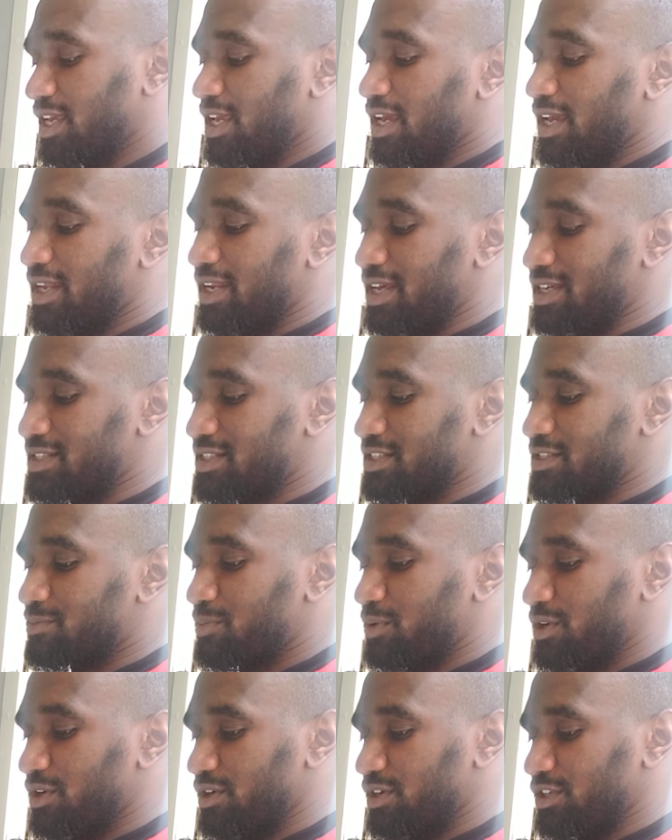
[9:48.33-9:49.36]
And that's the
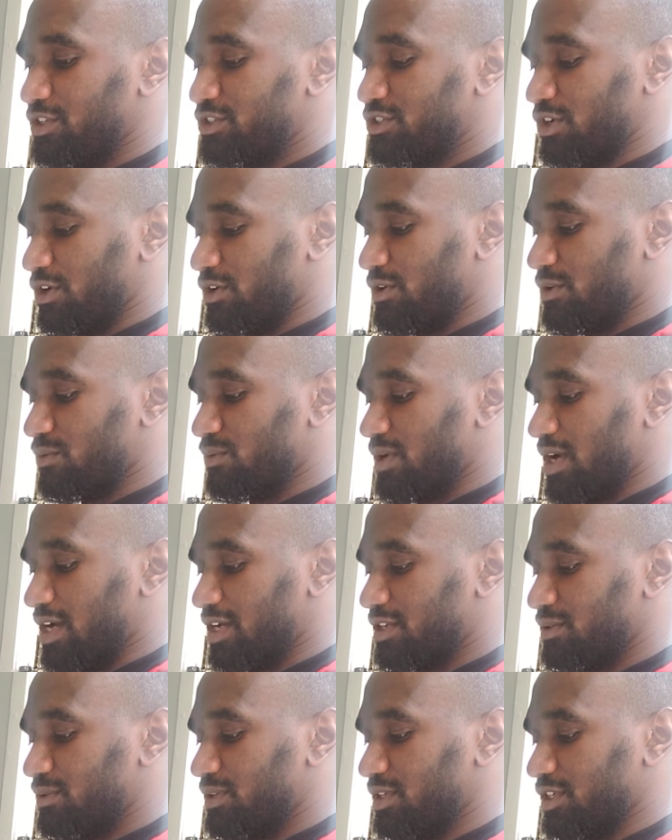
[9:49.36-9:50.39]
spirit. Esau gonna
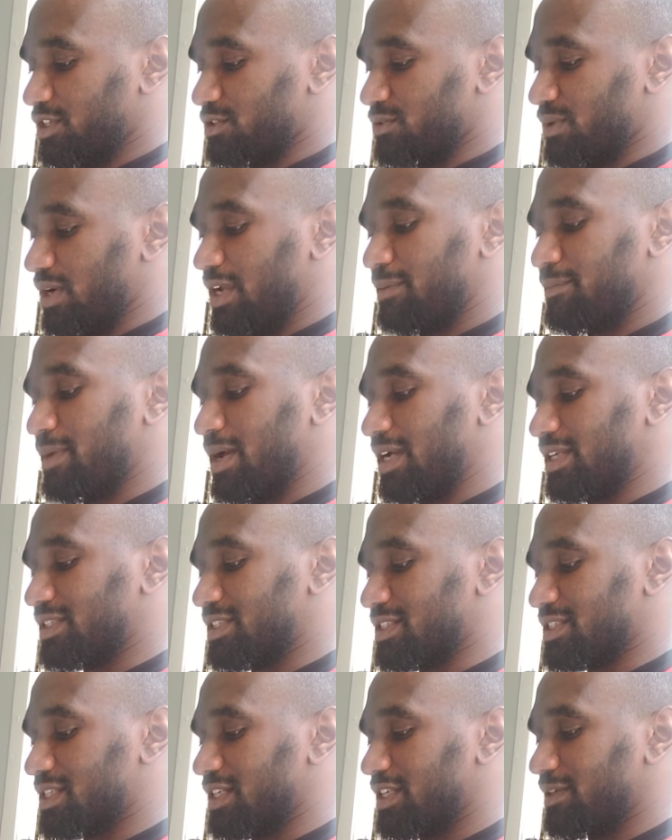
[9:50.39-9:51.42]
rock you niggas right back to
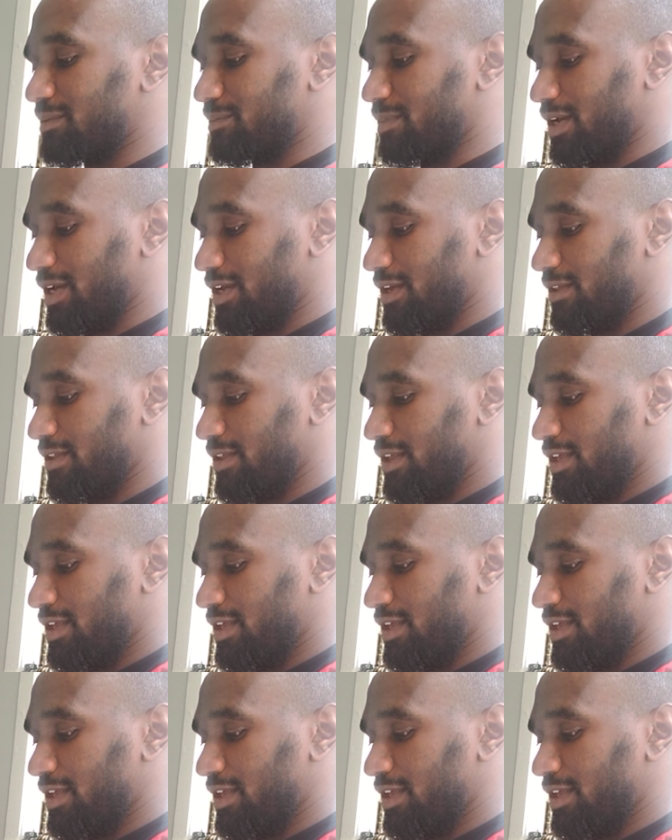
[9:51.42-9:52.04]
sleep, man.